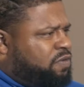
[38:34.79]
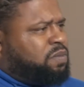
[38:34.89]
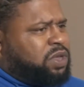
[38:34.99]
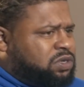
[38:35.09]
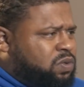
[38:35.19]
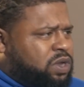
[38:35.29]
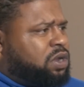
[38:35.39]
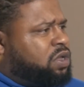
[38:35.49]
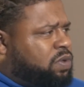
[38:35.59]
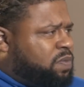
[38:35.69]
much quicker
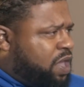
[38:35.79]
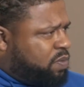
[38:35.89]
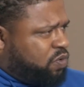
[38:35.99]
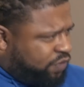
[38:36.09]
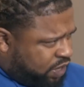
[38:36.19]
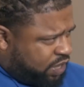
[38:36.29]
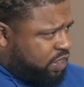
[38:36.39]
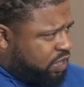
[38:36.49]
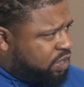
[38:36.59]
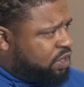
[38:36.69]
could we make a movie
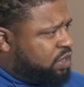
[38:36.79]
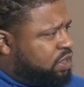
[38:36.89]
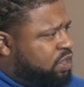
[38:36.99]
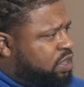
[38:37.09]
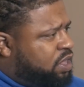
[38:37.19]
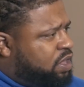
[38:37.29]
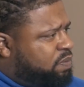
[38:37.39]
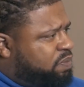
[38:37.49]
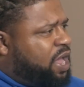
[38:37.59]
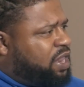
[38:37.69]
together?
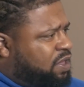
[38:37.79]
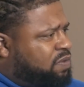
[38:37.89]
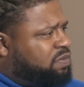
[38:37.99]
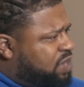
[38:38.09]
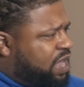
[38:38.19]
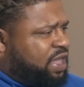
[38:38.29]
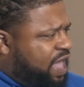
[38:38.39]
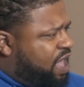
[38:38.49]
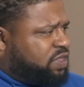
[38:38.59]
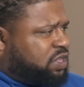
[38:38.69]
Yeah. Probably like
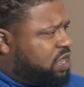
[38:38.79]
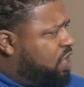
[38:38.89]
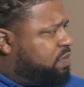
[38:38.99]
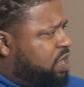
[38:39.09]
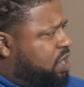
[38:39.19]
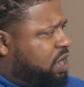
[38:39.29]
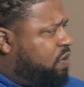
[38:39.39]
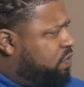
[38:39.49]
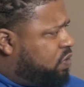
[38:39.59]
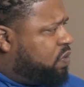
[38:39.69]
half the time, cut it
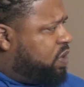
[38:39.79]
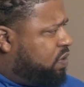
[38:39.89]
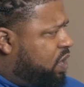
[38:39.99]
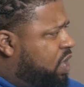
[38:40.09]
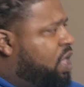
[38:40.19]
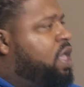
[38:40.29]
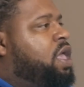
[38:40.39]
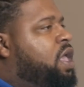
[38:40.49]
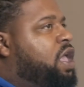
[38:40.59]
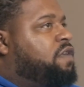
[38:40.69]
out real quick, right?
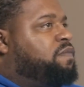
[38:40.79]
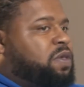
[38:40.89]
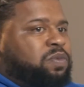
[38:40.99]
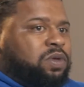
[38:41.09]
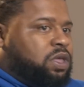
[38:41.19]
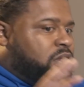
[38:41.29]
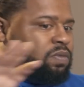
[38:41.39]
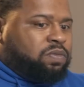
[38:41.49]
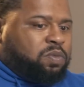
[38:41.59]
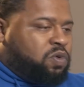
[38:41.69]
Yeah. If people
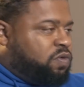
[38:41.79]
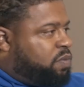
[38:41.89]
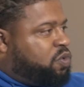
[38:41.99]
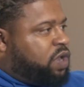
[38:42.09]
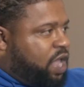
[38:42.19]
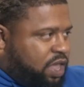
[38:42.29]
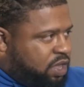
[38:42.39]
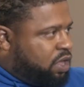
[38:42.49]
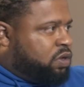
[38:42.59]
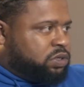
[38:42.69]
remove their
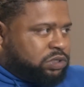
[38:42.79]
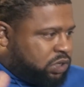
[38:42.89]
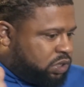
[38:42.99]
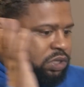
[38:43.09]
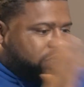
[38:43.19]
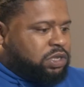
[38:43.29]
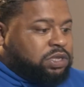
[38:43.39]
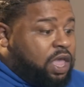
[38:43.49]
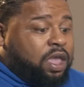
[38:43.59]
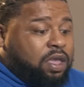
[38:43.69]
egos and
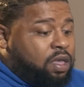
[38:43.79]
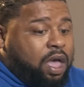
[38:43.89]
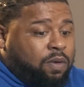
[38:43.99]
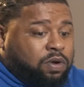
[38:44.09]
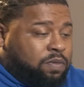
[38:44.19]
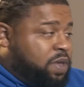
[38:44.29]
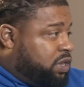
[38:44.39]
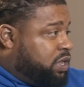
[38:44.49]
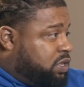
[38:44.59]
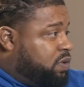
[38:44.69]
just, hey, I want to
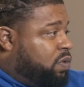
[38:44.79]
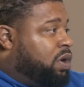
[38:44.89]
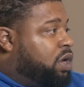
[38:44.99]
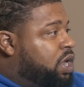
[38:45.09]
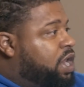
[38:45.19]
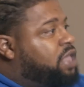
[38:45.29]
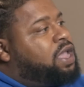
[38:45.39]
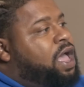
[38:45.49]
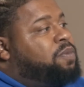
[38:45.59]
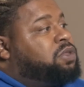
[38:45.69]
make this work. And that's
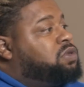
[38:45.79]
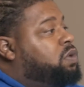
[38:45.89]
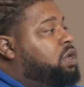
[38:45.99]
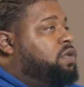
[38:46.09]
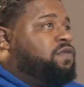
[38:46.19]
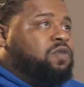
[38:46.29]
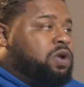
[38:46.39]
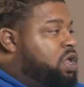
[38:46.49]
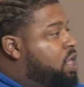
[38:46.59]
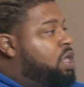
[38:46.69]
an opportunity
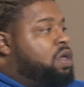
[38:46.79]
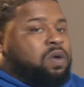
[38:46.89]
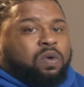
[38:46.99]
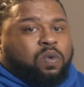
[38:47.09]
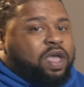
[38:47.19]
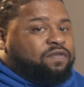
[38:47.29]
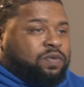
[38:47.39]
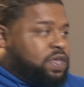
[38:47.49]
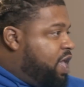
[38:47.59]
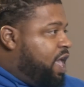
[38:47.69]
for whoever
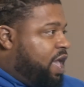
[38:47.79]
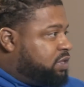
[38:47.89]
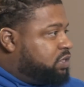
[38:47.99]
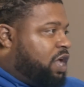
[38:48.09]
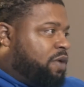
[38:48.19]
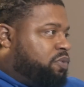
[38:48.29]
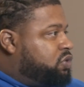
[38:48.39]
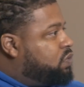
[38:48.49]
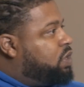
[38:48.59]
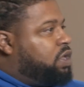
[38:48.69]
we cast. That's an
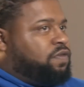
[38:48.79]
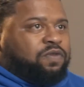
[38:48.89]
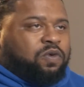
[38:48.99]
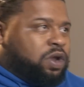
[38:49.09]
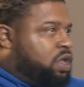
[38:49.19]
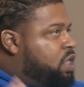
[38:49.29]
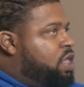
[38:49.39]
opportunity for,